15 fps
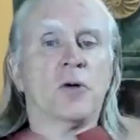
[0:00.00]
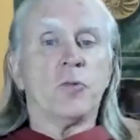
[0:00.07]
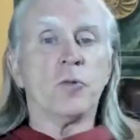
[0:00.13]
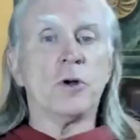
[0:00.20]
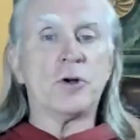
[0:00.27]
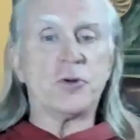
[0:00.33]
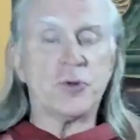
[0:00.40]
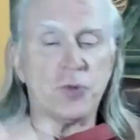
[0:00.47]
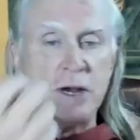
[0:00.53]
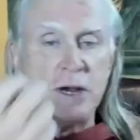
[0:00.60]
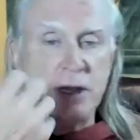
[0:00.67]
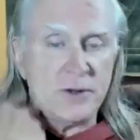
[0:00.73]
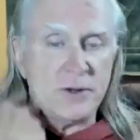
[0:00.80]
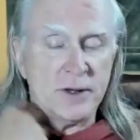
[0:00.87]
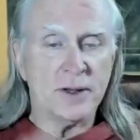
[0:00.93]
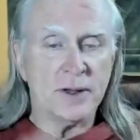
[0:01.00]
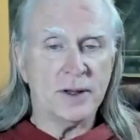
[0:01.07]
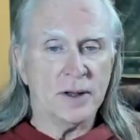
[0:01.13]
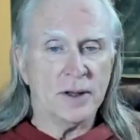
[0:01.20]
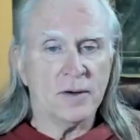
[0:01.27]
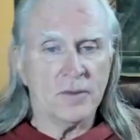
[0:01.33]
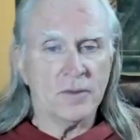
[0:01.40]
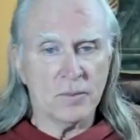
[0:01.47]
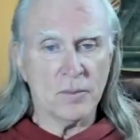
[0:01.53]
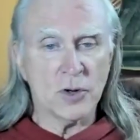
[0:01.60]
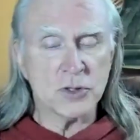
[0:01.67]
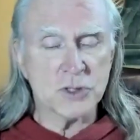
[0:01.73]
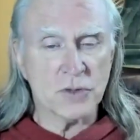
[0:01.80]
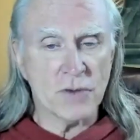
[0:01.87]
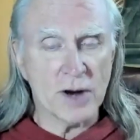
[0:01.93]
retreat
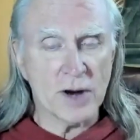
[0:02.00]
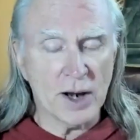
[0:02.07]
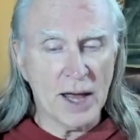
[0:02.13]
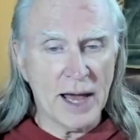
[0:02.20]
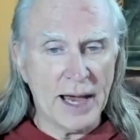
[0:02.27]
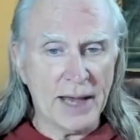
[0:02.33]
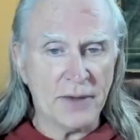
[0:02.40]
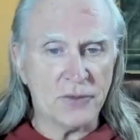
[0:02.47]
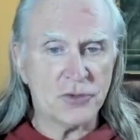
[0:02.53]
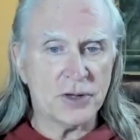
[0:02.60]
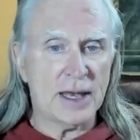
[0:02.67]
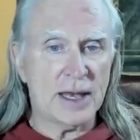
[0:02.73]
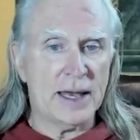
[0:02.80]
most of our lives.